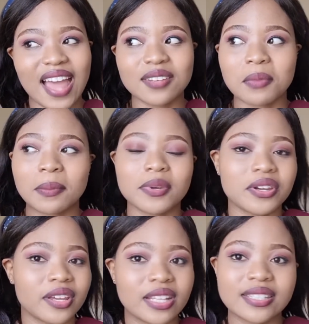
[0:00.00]
And my
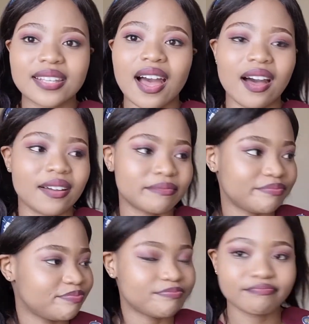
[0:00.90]
periods are
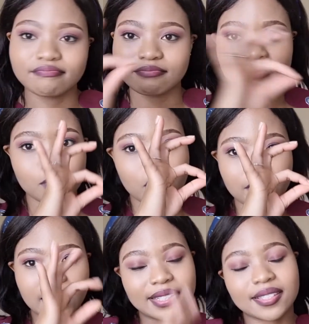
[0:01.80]

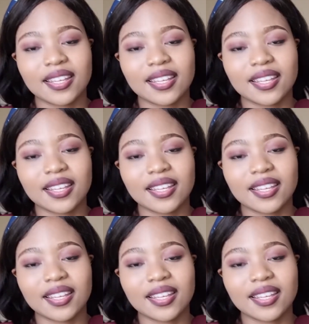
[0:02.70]
perfect.